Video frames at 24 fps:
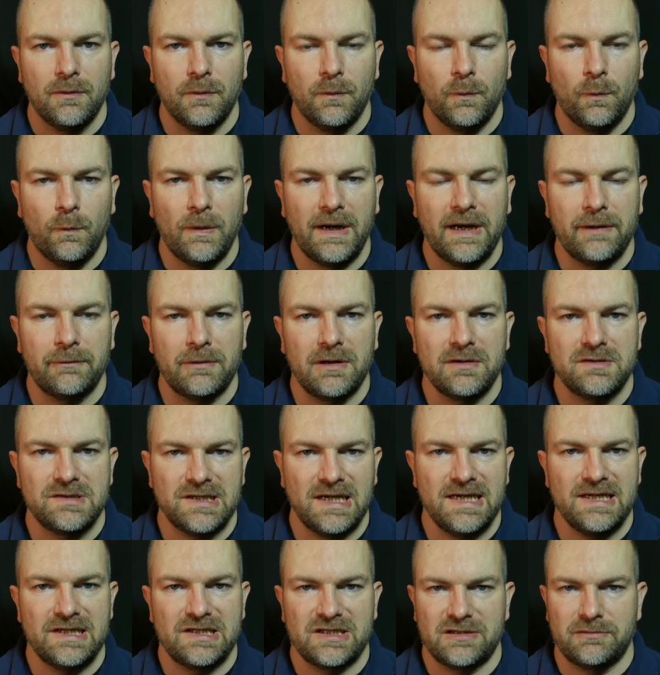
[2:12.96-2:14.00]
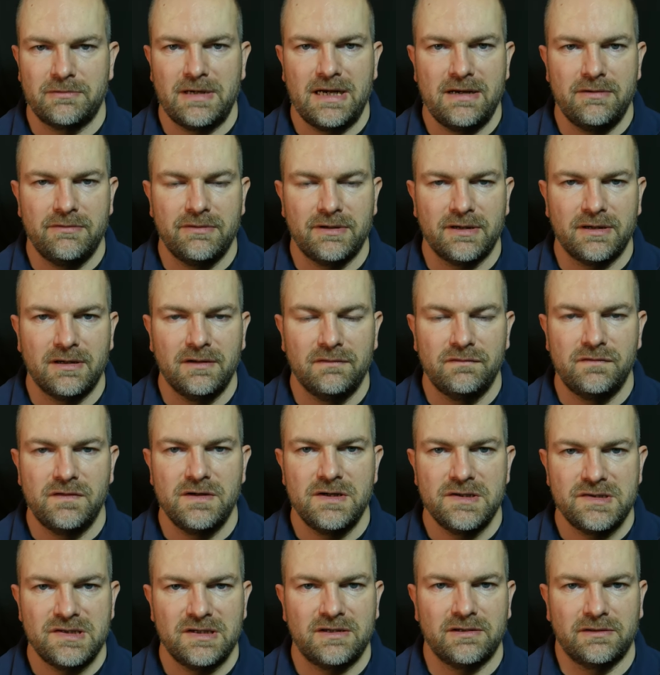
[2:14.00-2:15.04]
When it rotates around a
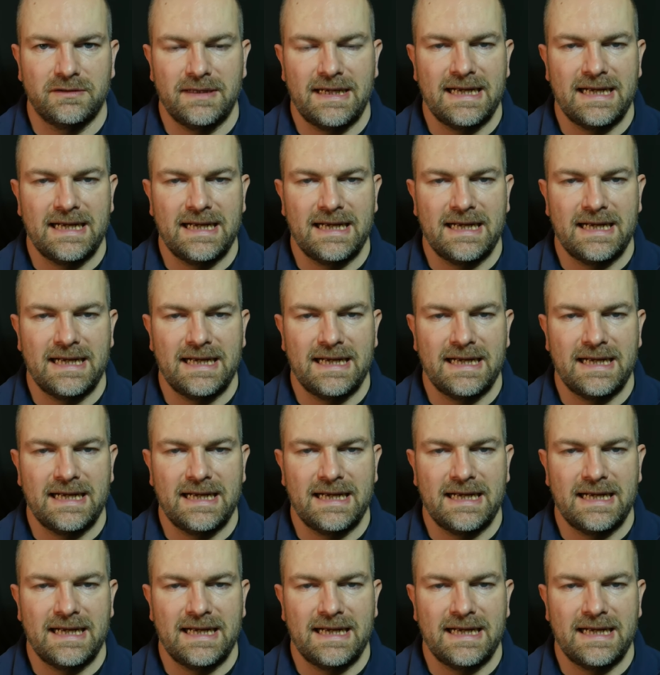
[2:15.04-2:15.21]
vertical